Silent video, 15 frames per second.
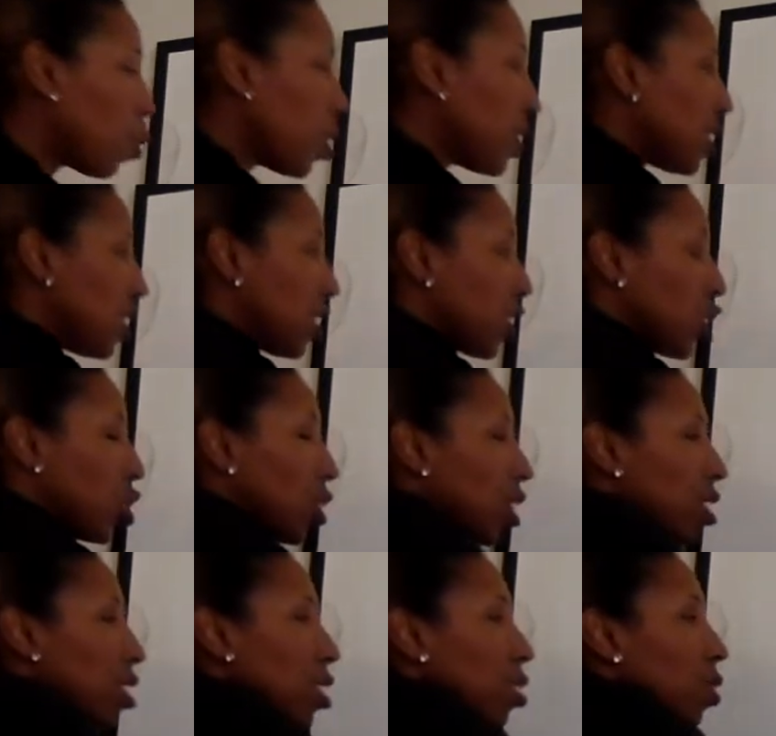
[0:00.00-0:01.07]
bought 6
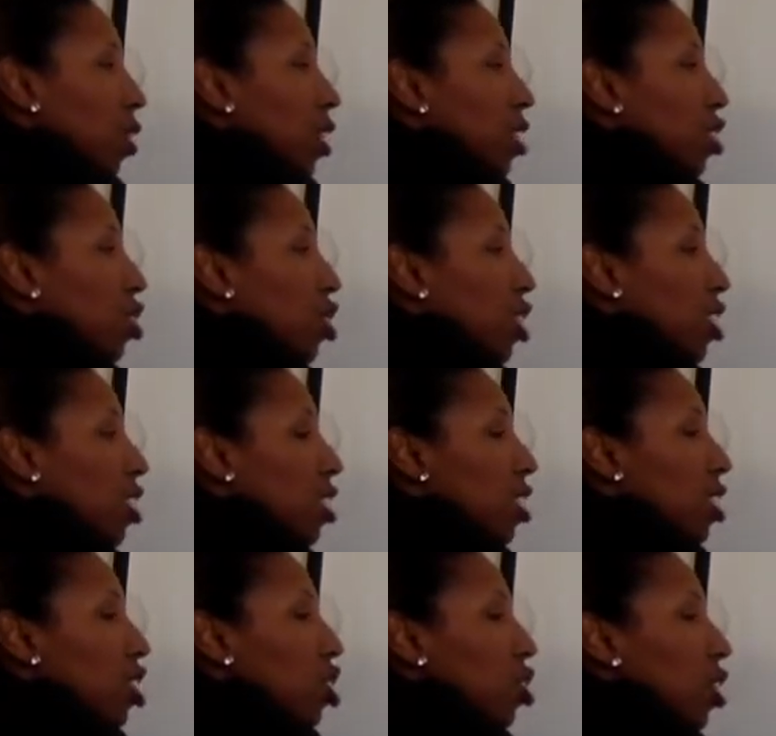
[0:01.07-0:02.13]
dresses, all right? So she has
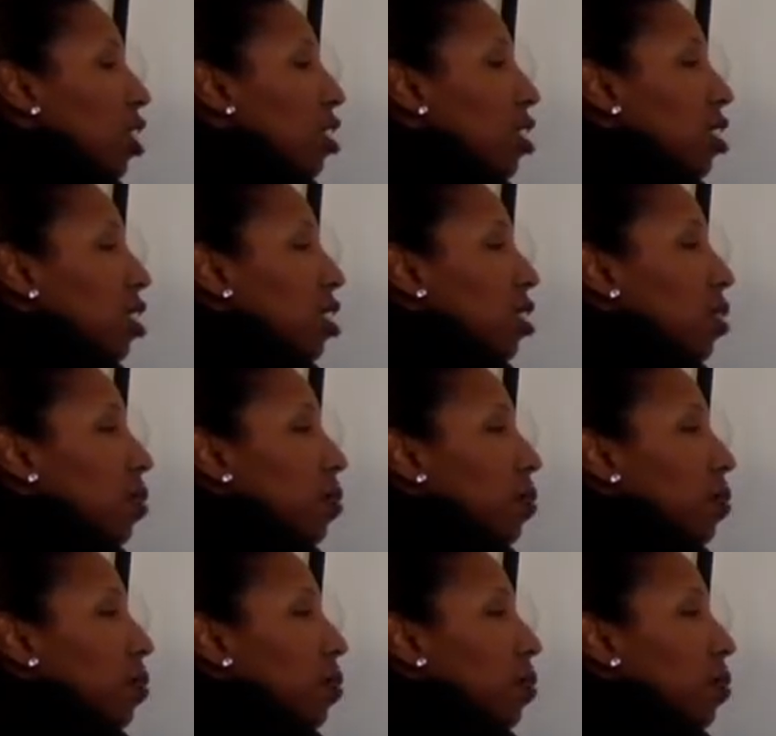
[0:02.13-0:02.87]
6 dresses.